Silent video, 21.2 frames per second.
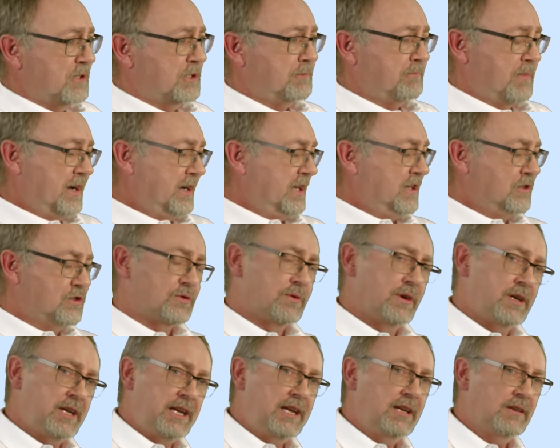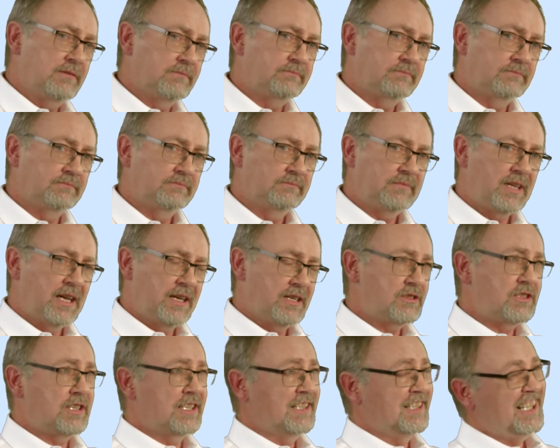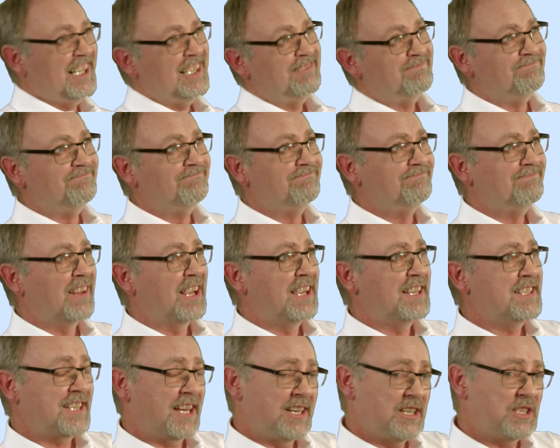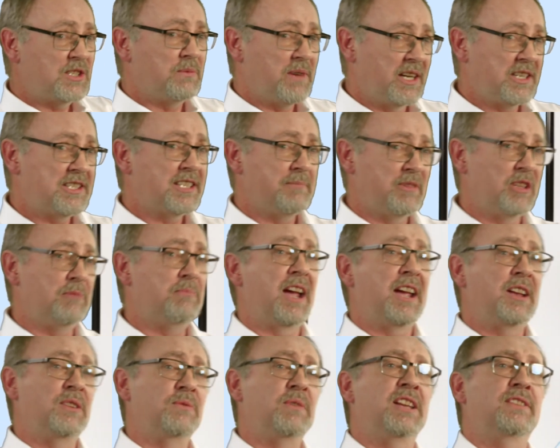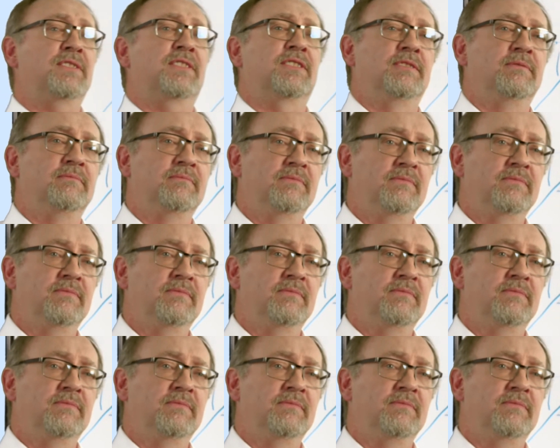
The spanning tree actually takes away some of the bandwidth